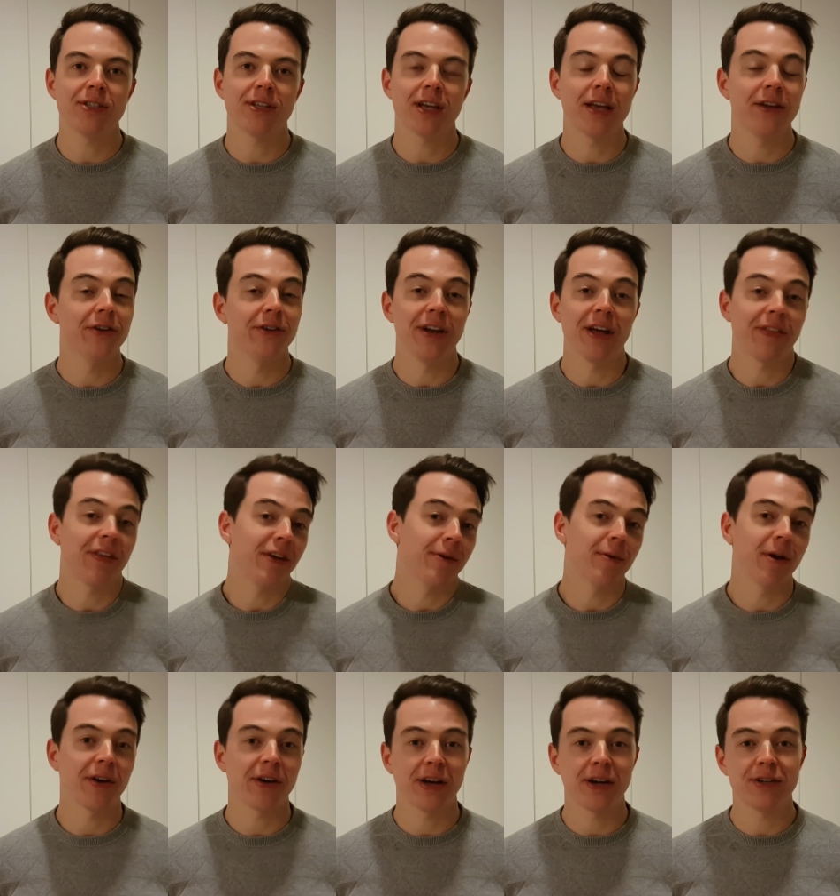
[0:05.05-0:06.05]
I know nothing
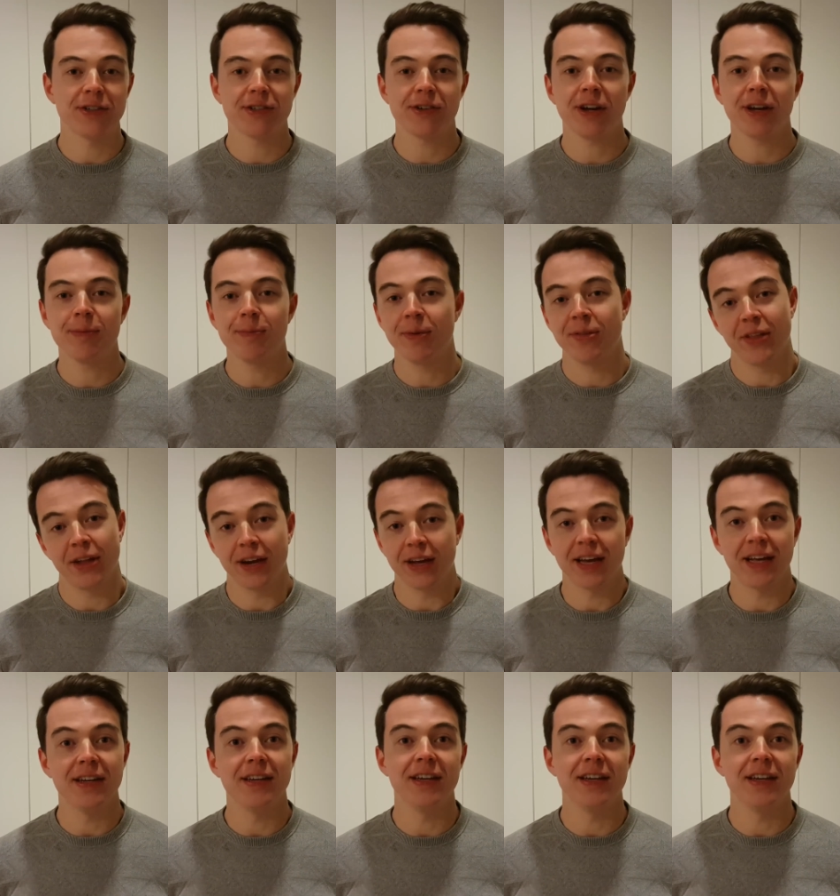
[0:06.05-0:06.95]
about Counter Strike, but then again,